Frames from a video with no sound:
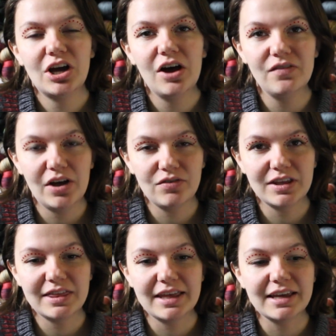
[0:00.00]
of
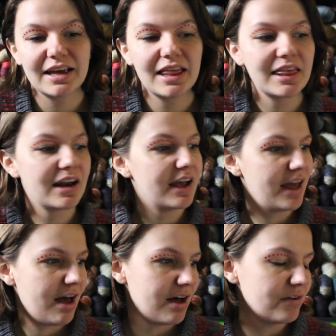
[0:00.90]
everything that I
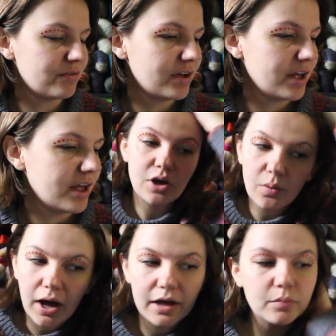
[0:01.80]
have.
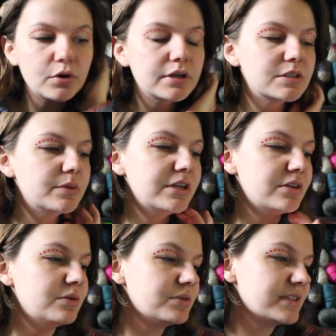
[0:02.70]
So I'm going to be
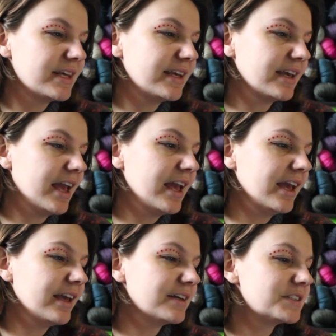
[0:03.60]
using
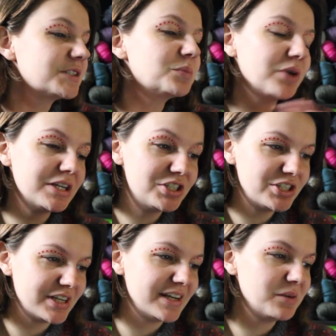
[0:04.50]
a
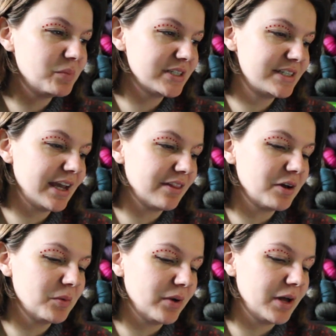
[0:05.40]
spreadsheet put
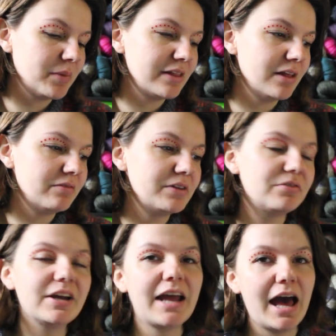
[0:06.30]
together by my lovely
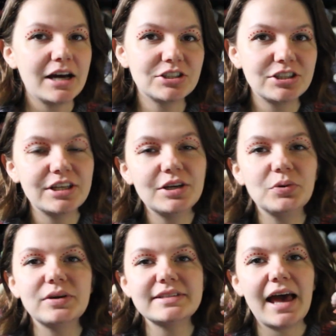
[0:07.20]
friend Ashley,
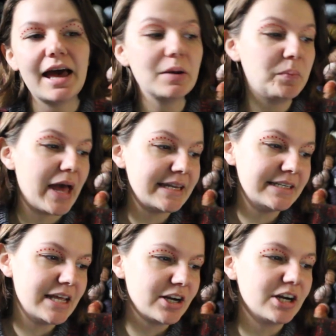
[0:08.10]
who is at Ben
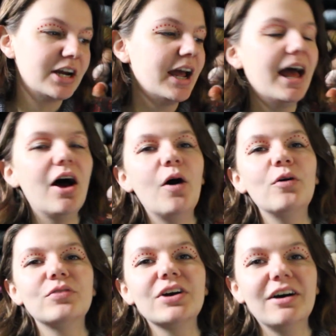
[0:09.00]
Knitter
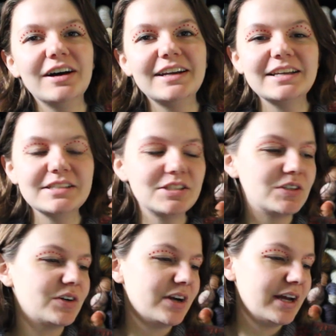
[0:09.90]
over on
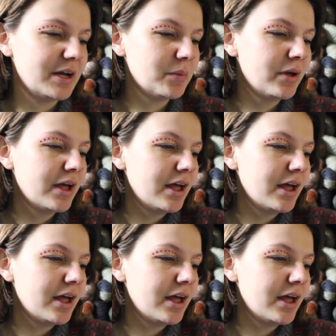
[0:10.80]
Instagram.